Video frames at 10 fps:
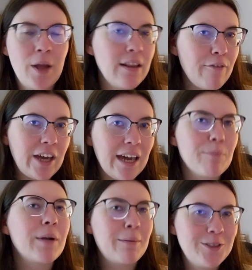Not loving it,
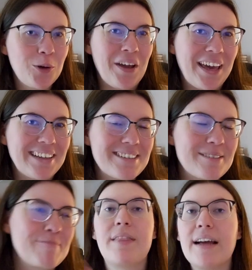but I'm enjoying
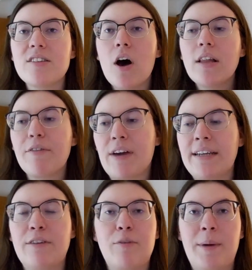it. But that's all I've
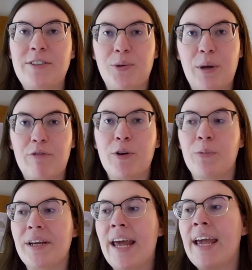kind of been doing for
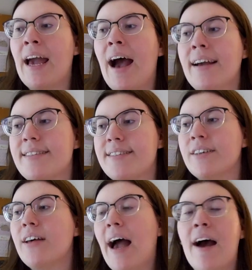reading. I
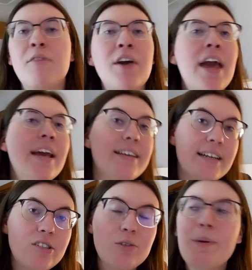still have
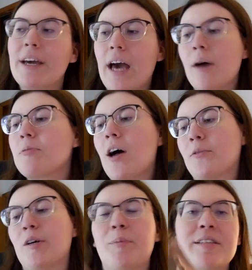yet to pick up
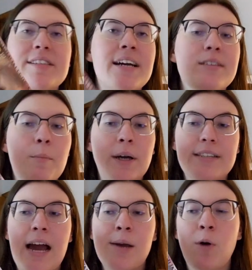Clockwork Princess,
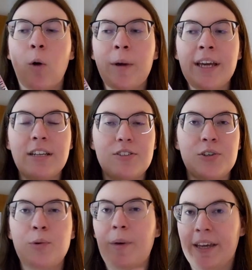but I'm hoping
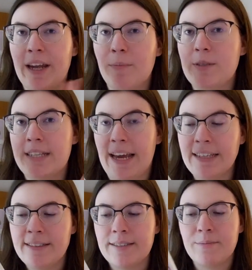to pick it up
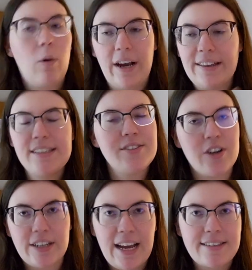tonight, or at least
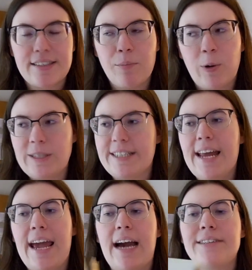start it at some point
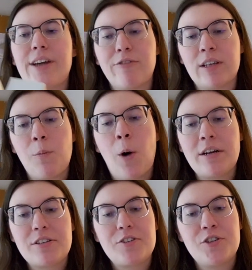today. I definitely
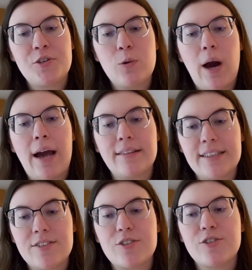want to at
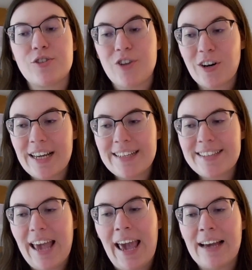least start
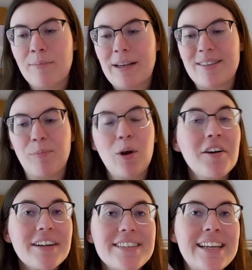it and make some
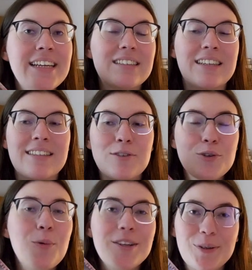progress in it, because I
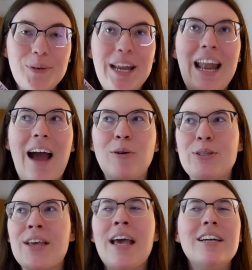do want to read it. I
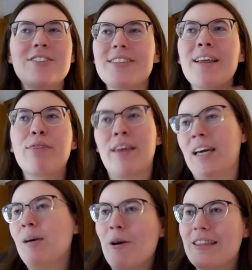was just like
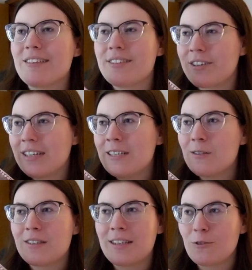thinking about this
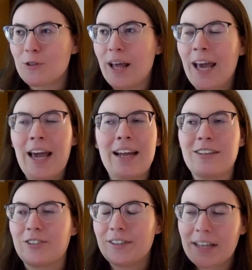series yesterday, and I
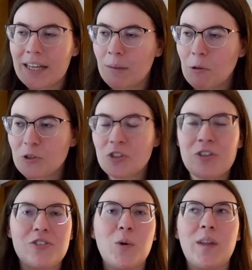started getting
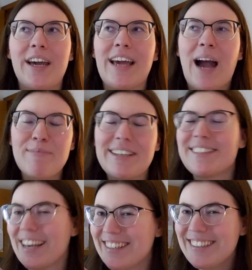emotional, so like I'm
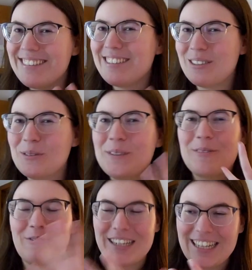excited to
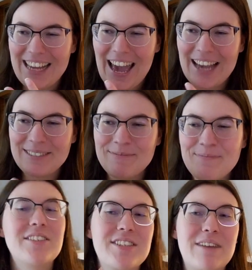read it again.
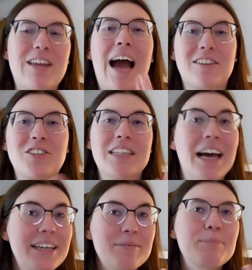I just have to actually
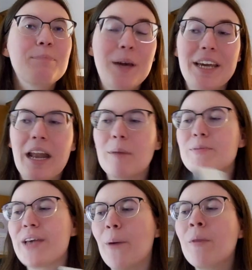like pick it up,
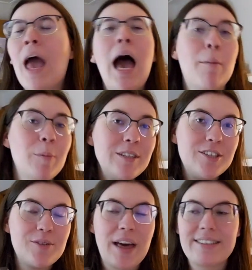so I'm hoping
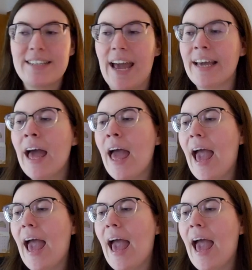to do that today.